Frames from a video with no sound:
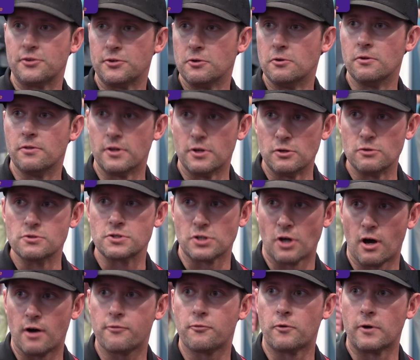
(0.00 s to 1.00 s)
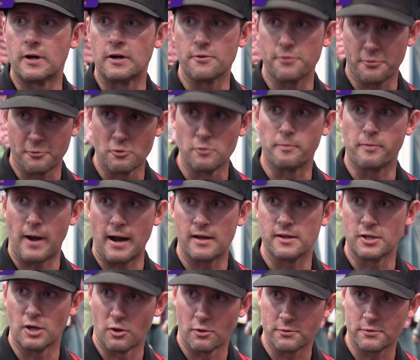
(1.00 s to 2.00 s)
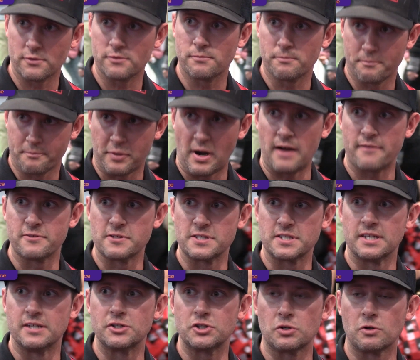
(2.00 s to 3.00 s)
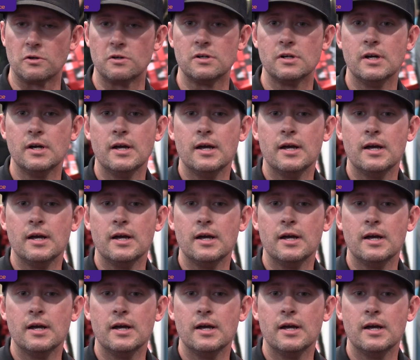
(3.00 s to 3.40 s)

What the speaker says: to the new software through, Profit Central,